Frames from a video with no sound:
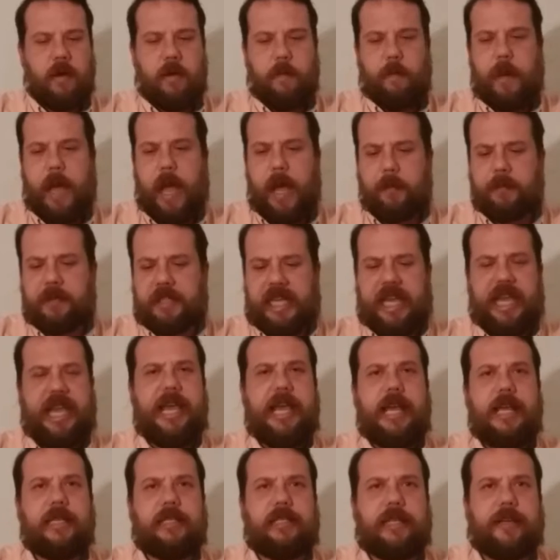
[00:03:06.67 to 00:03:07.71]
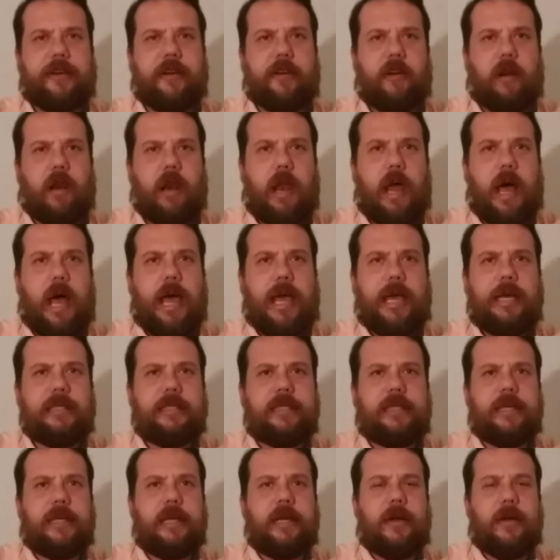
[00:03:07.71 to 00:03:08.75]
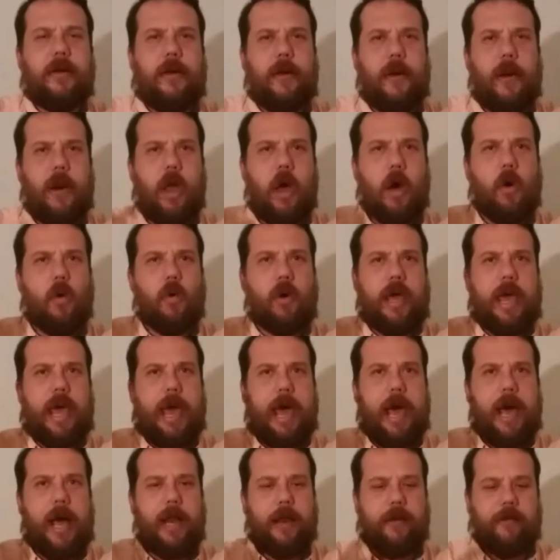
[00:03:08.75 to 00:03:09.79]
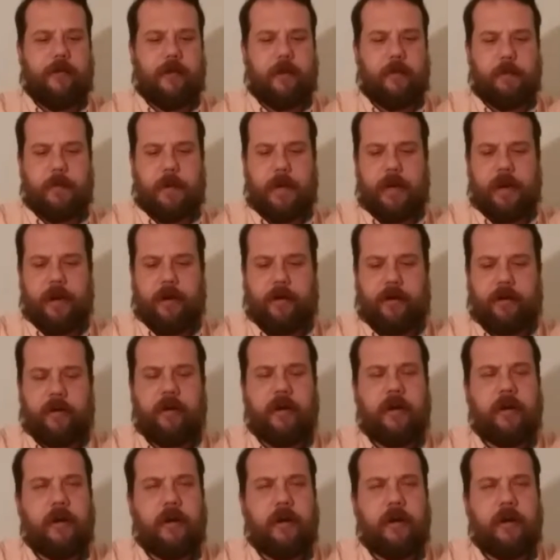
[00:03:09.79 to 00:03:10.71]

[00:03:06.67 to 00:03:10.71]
PABST Easy, their light, low-calorie beer.